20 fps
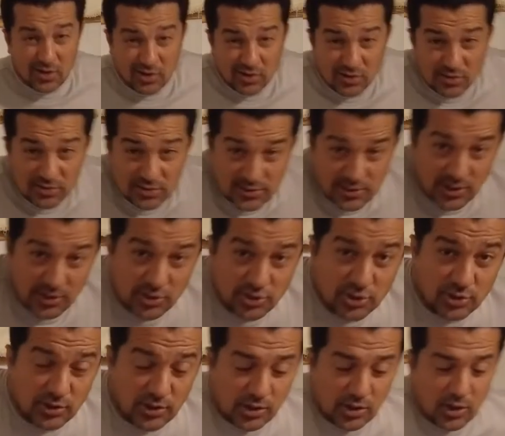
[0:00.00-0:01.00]
Well, it is
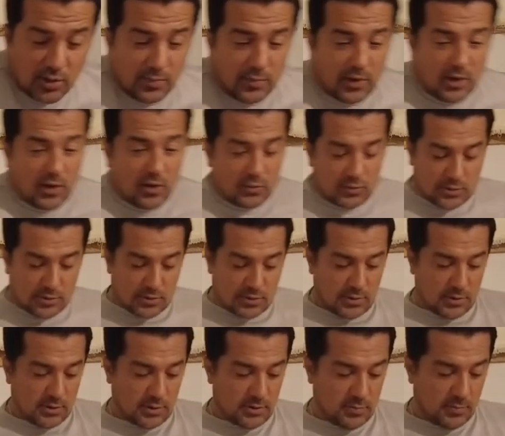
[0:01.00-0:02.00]
actually coming out a
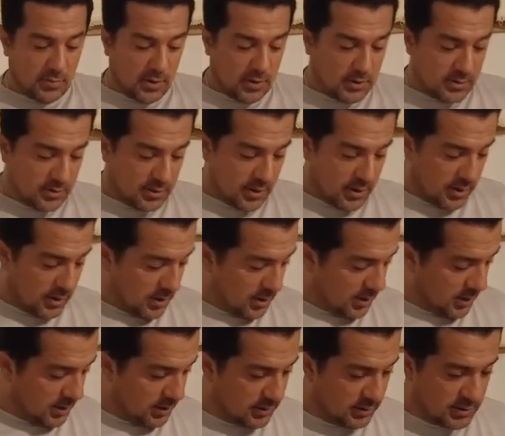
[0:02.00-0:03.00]
little better than I
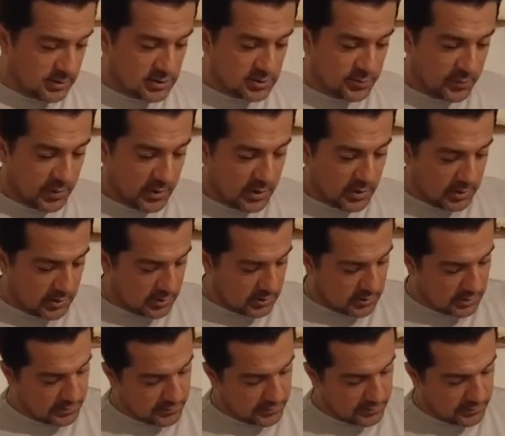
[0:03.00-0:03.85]
anticipated.